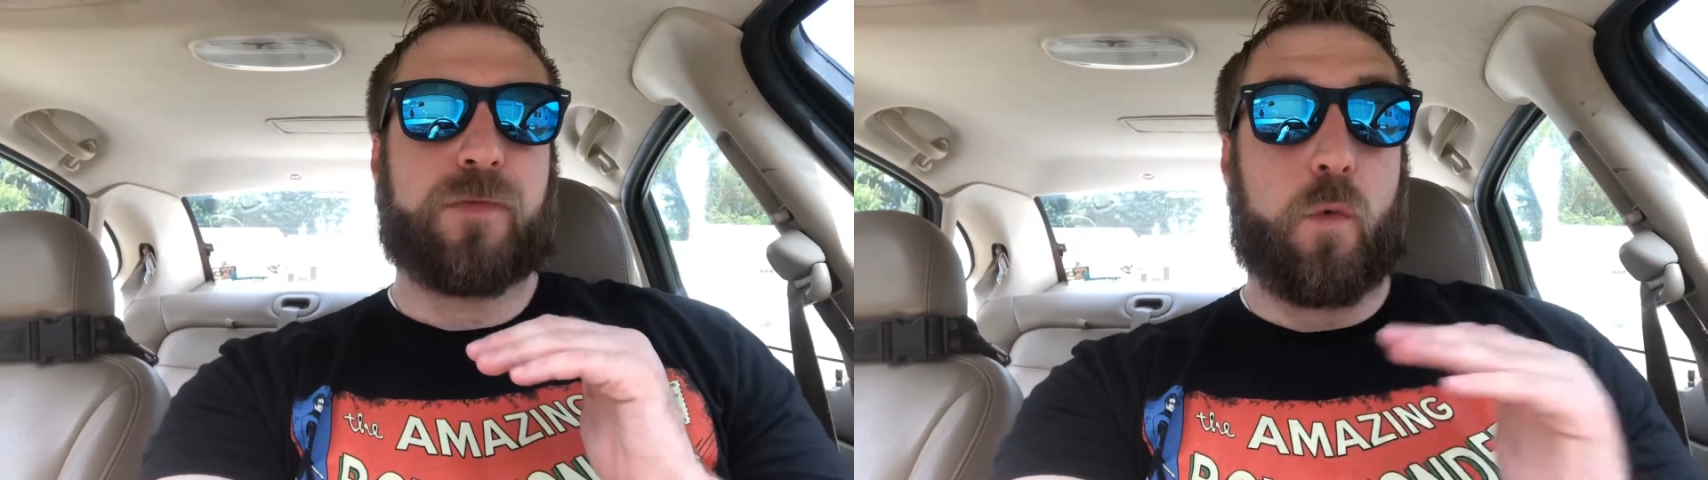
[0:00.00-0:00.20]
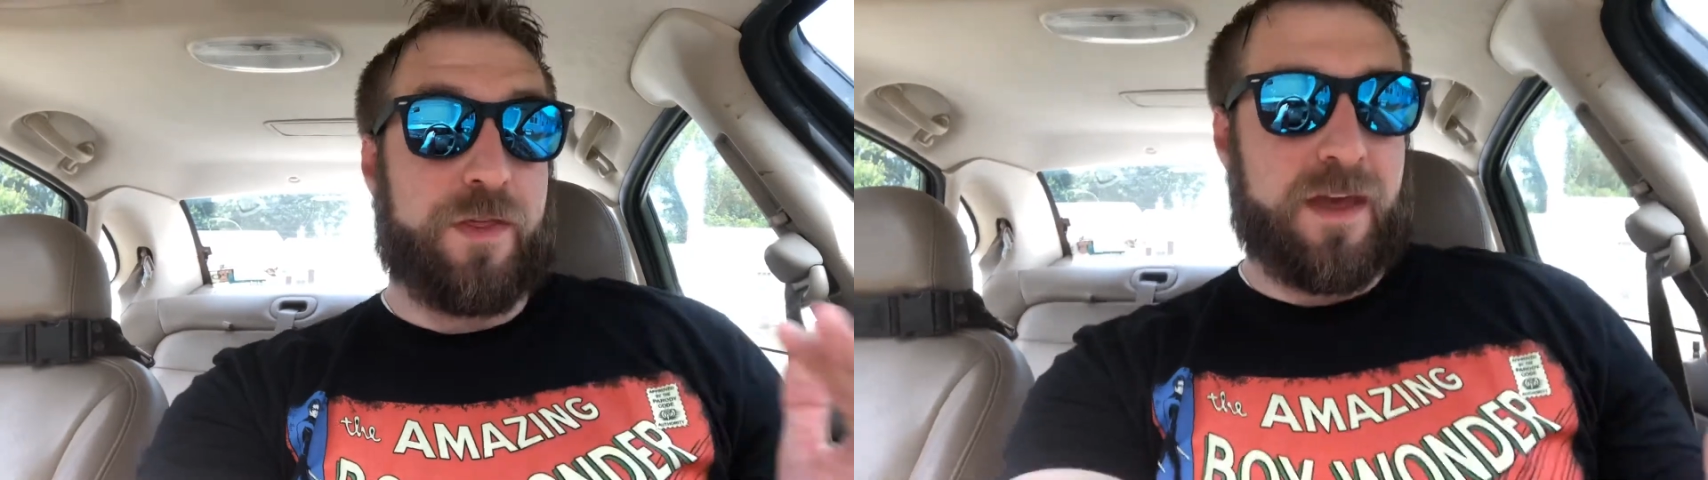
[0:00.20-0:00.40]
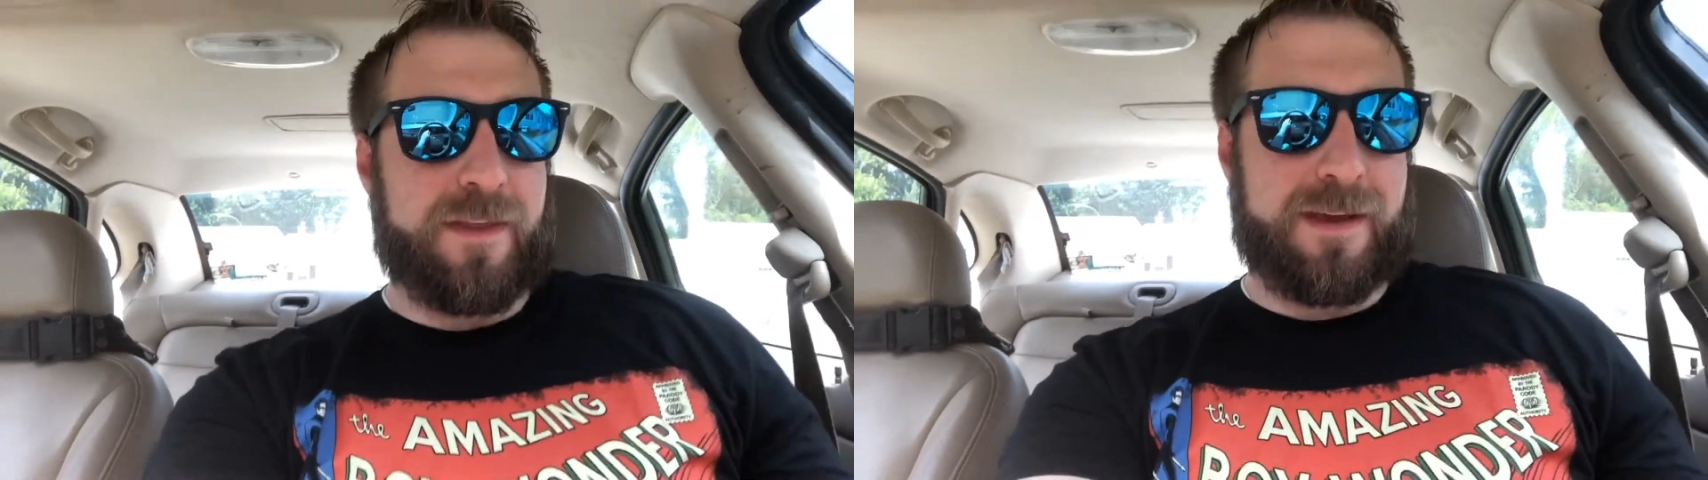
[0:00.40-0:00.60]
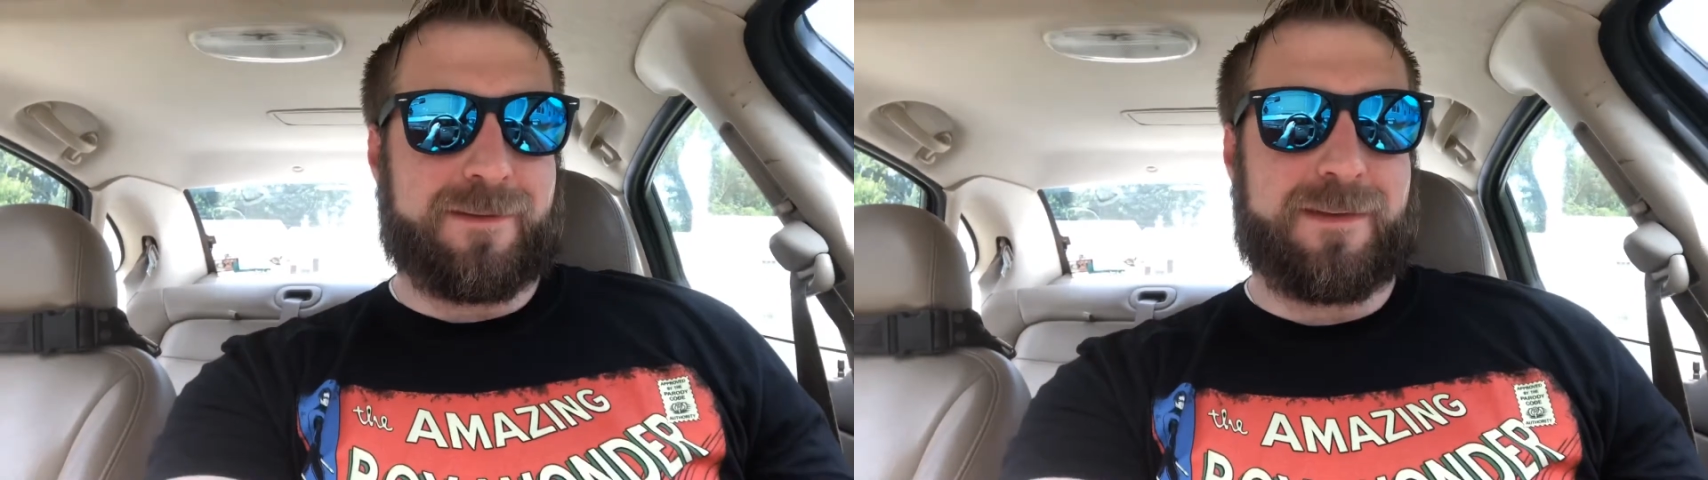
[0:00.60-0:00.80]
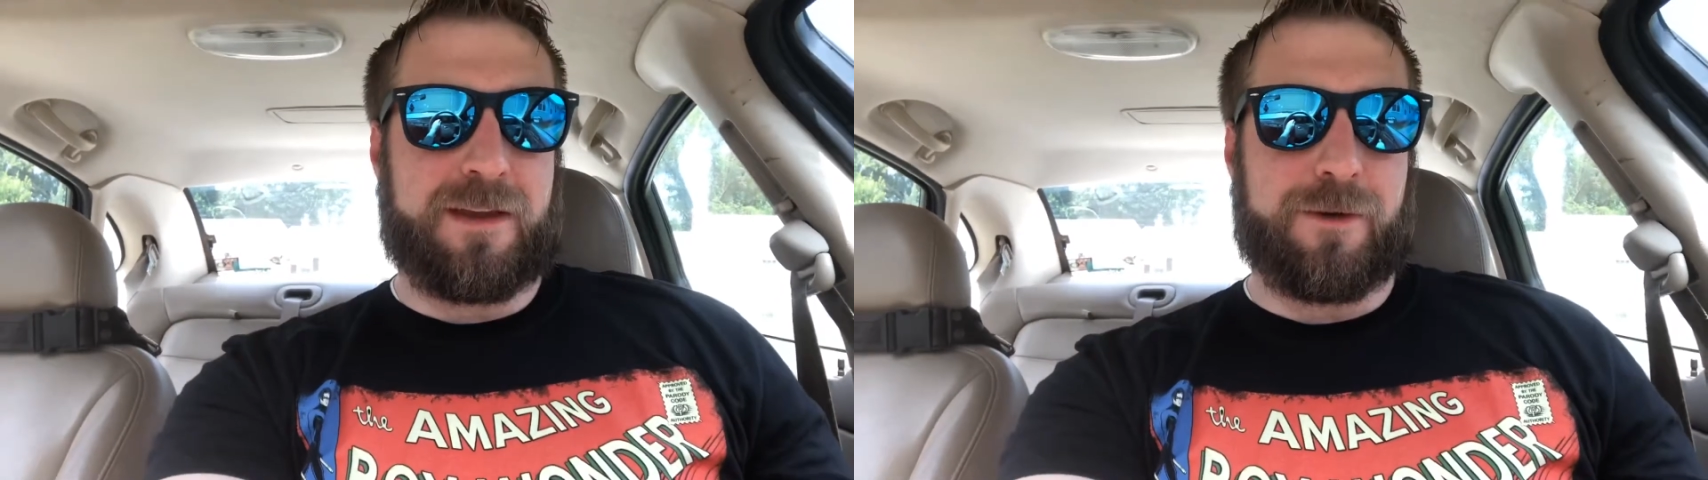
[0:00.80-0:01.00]
within the
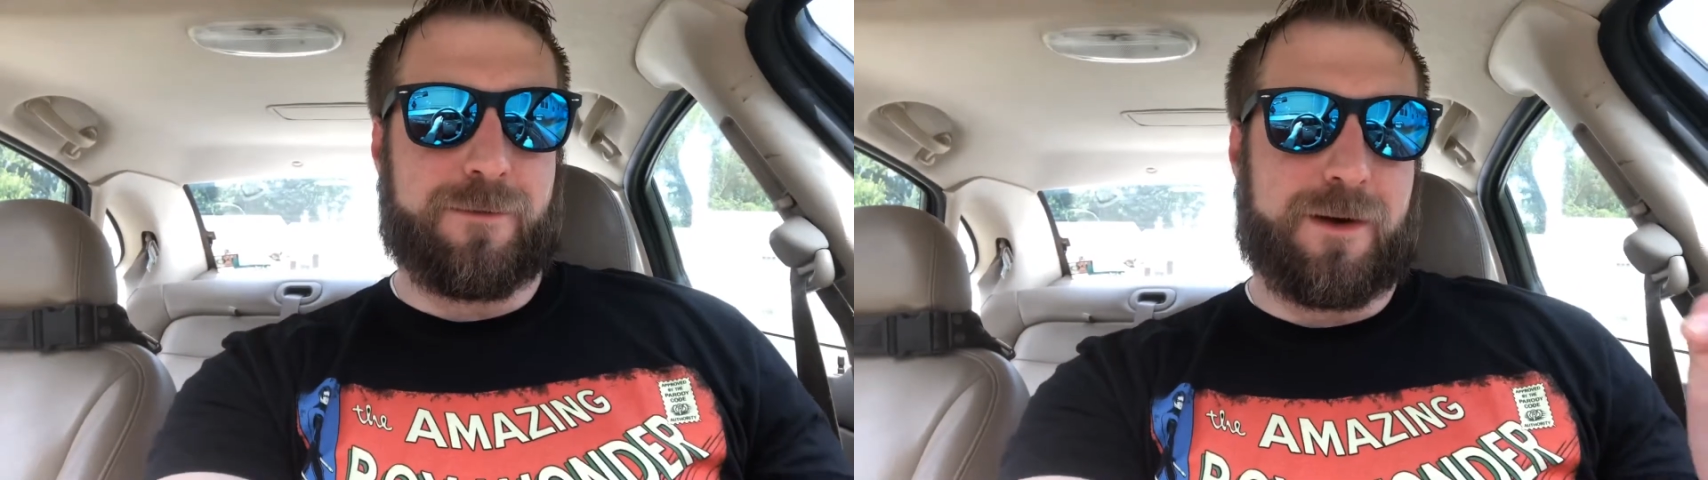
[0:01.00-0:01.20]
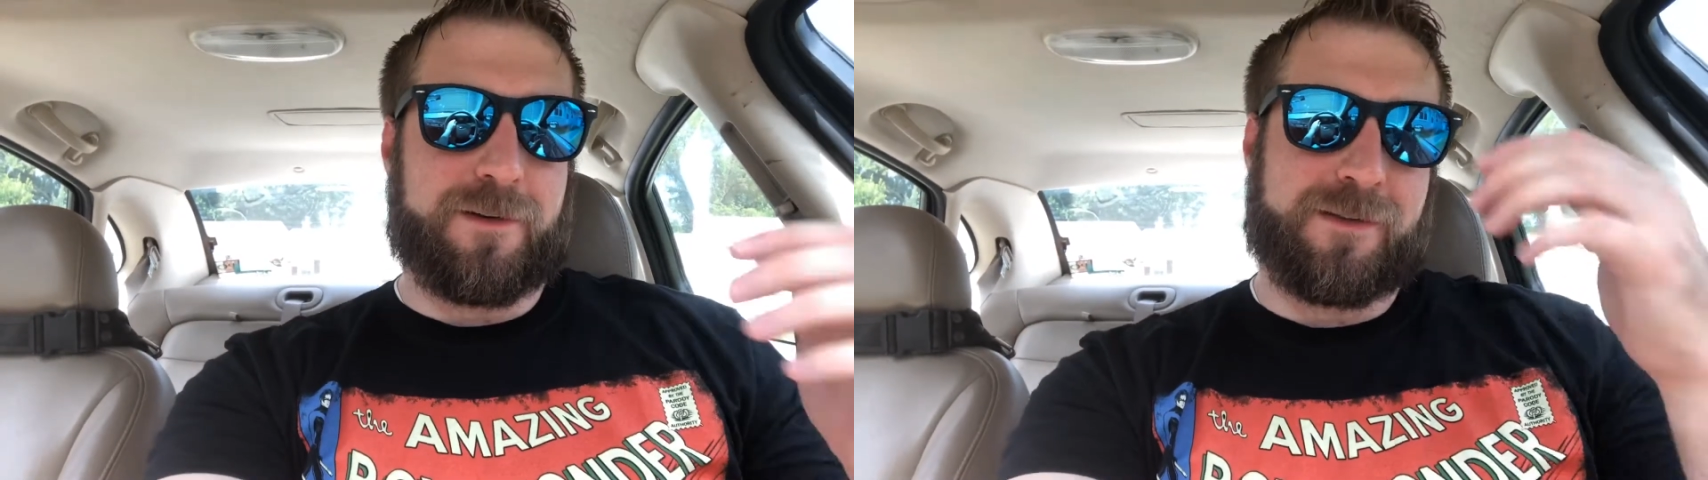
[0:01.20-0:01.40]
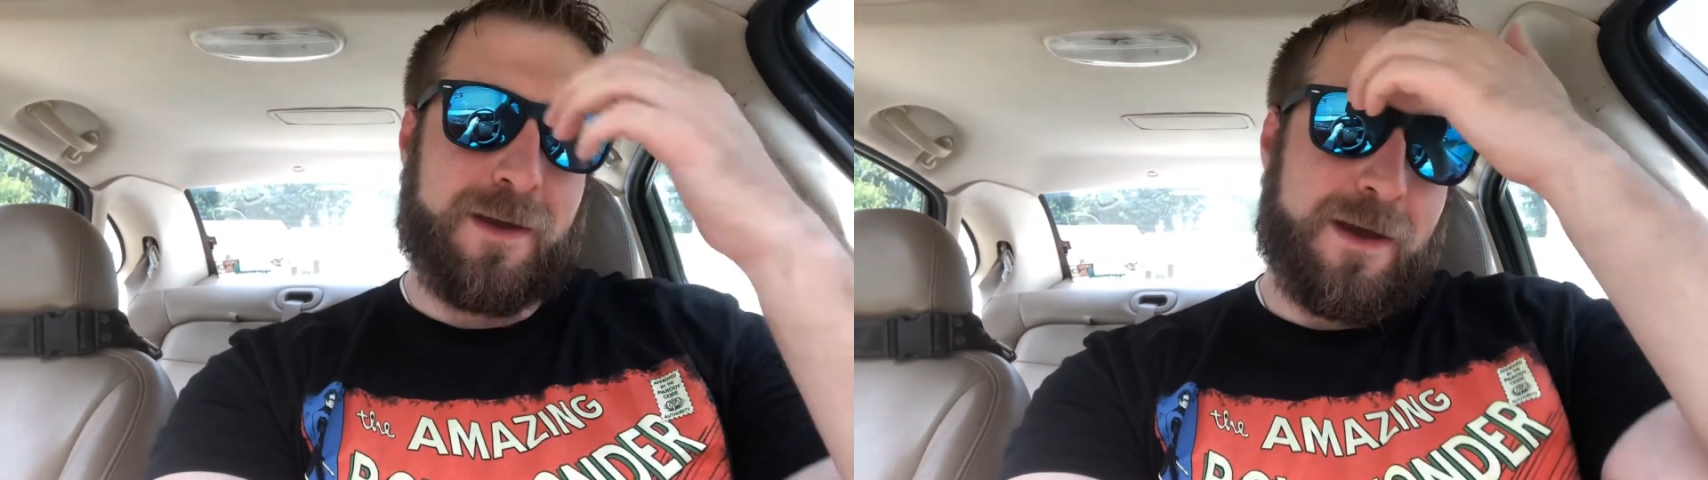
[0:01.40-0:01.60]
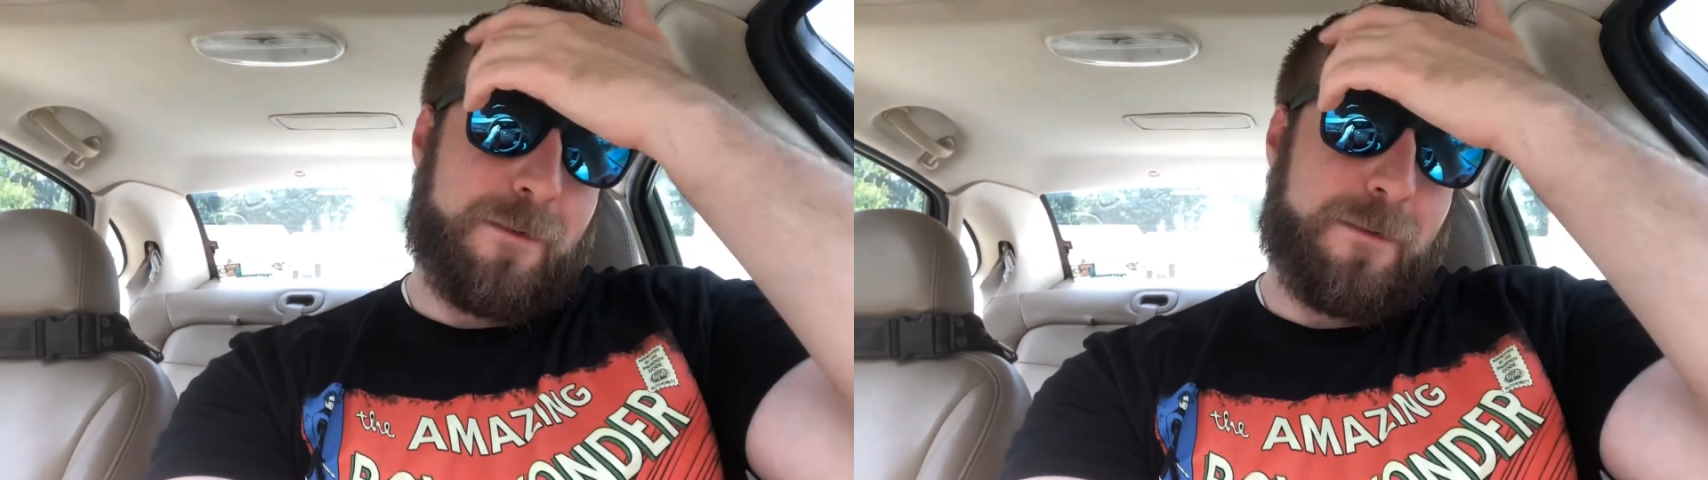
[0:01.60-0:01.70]
DC universe.